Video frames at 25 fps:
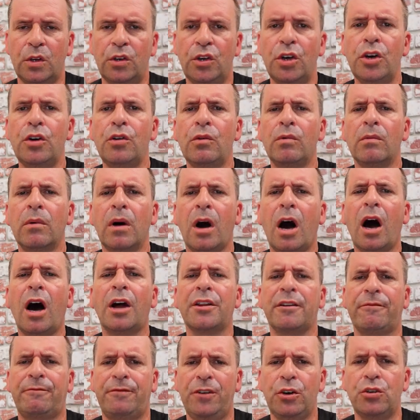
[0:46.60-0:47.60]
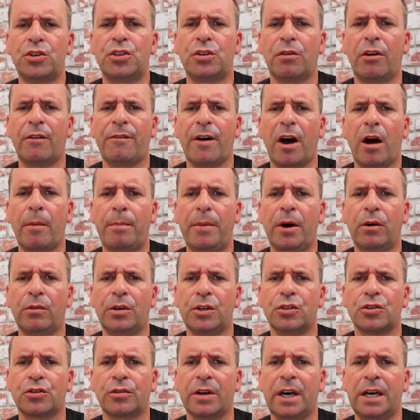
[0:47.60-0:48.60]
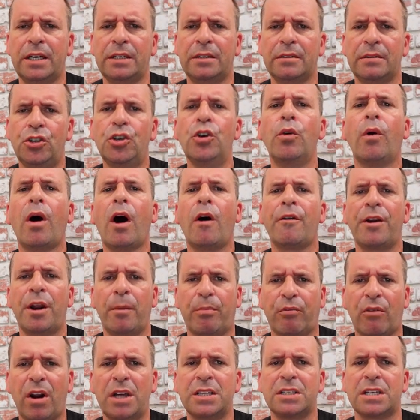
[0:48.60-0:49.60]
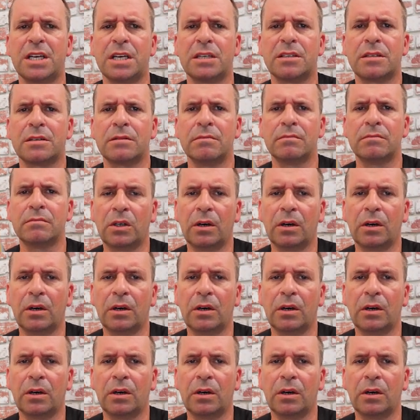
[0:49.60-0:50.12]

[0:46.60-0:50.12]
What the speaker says: You are the future of our building trade. You are an apprentice.